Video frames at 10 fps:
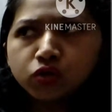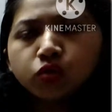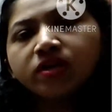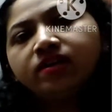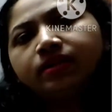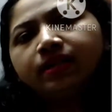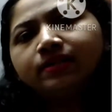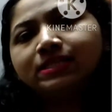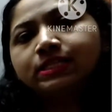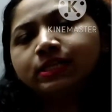So here there
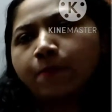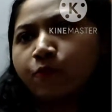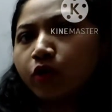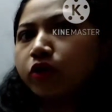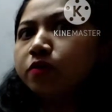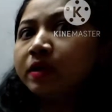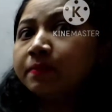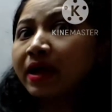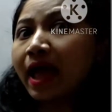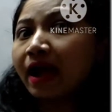is a term. What do you
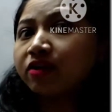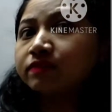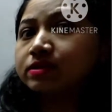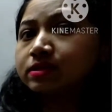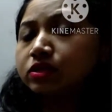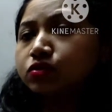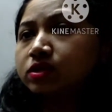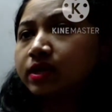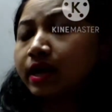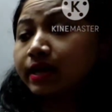mean by aqueous
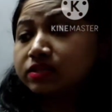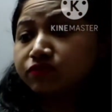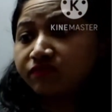solution, guys?